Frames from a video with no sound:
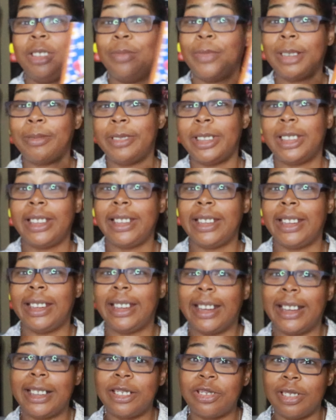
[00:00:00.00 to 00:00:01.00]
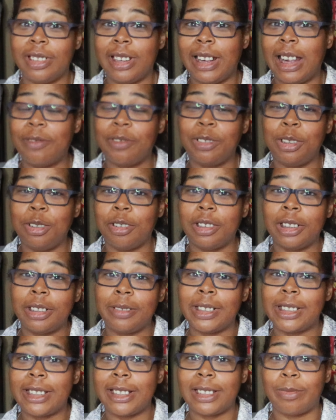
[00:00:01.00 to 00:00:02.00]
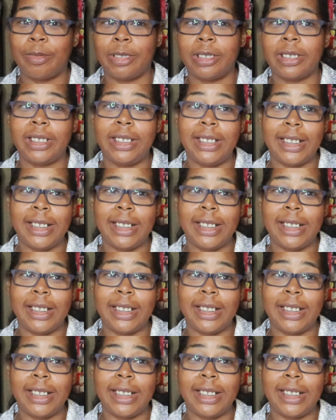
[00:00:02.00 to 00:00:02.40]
you may be thinking, Angela, haven't you already read this book?